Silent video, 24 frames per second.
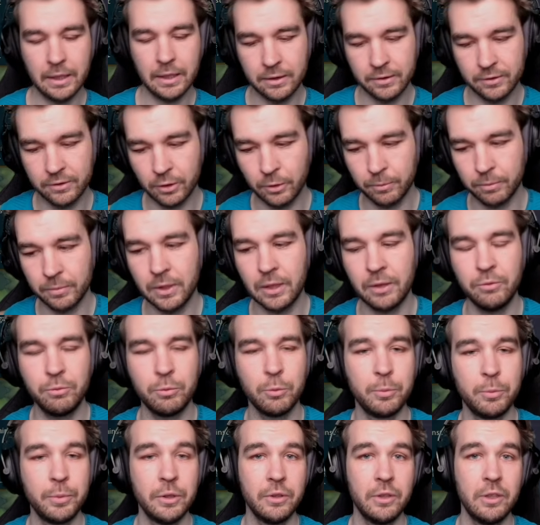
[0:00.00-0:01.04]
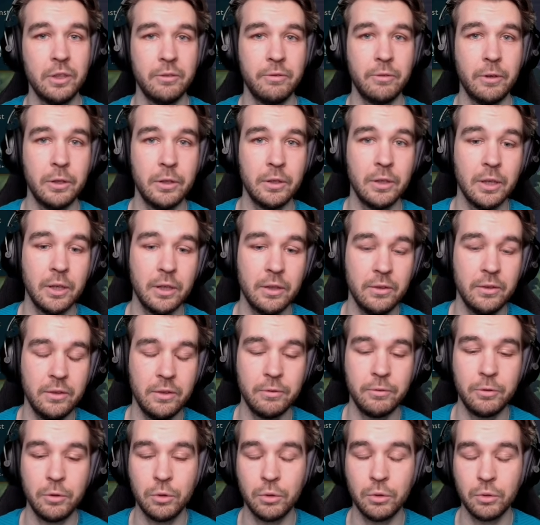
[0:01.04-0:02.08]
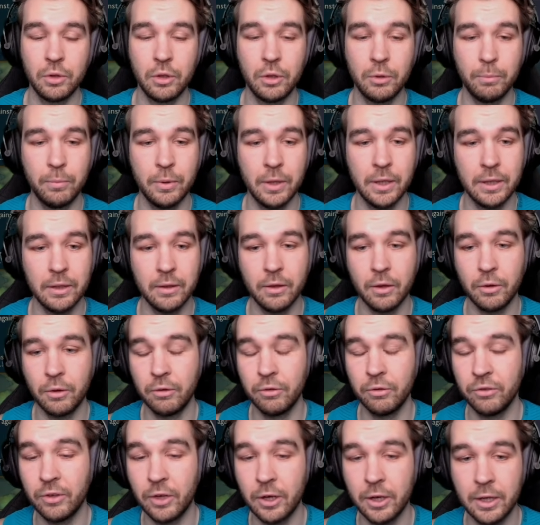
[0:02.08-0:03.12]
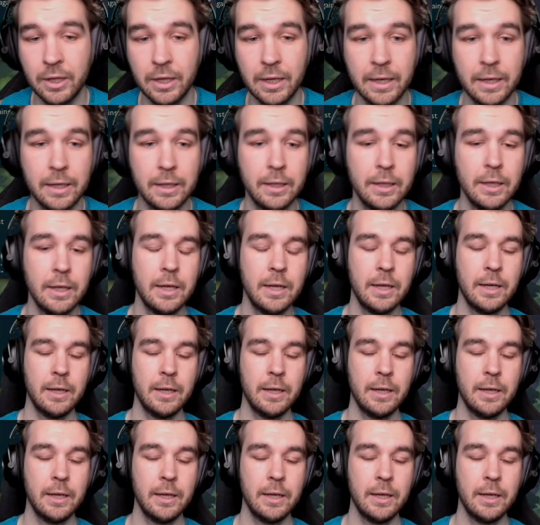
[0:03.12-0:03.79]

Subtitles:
Sometimes mobility is very nice if you know you're going to play a lot of side lane.